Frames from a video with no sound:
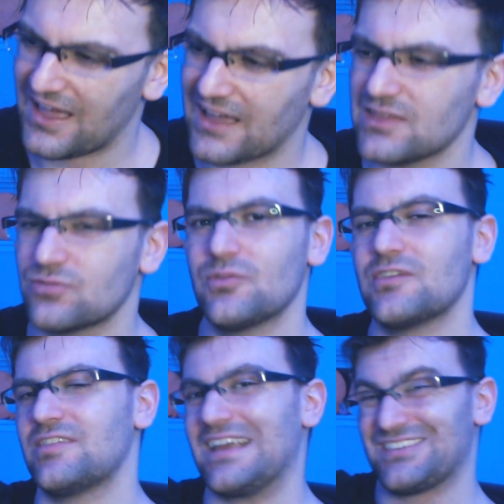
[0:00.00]
I can throw
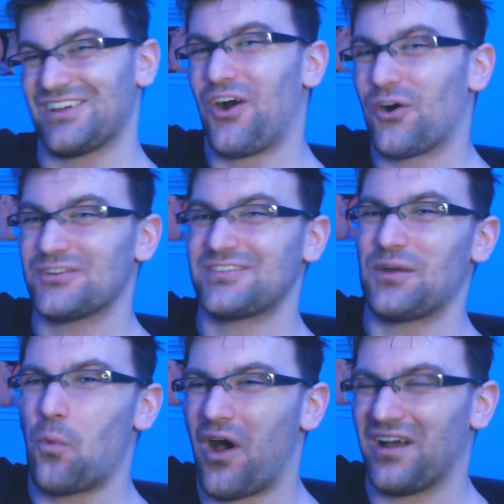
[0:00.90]
this thing as hard as I
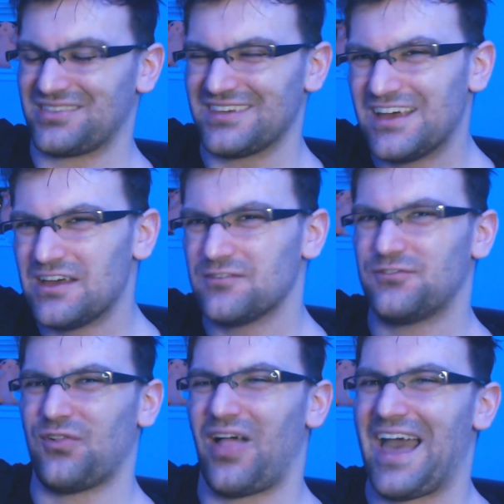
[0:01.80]
want,
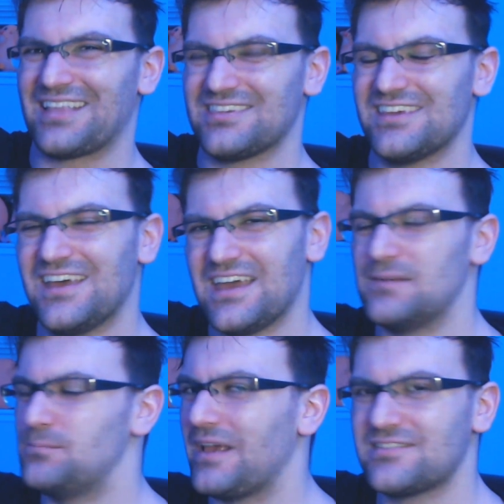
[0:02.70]
flat,
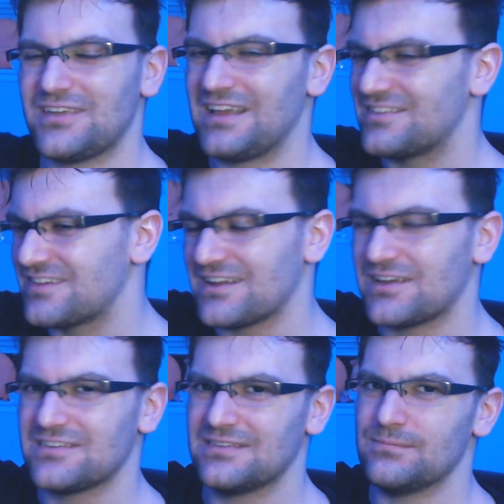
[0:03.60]
and basically it's going
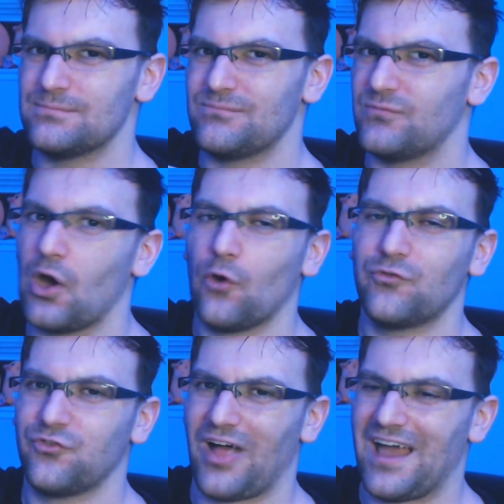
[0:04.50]
to go
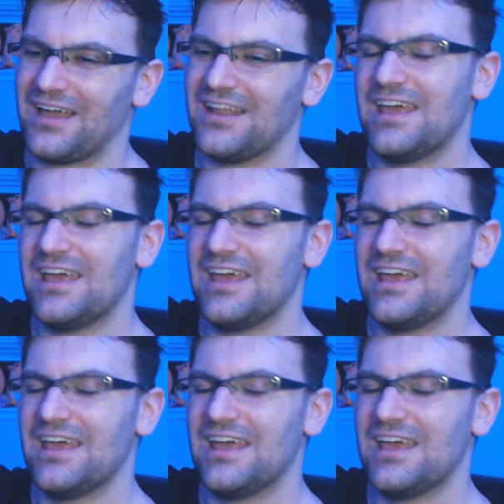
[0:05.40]
flat.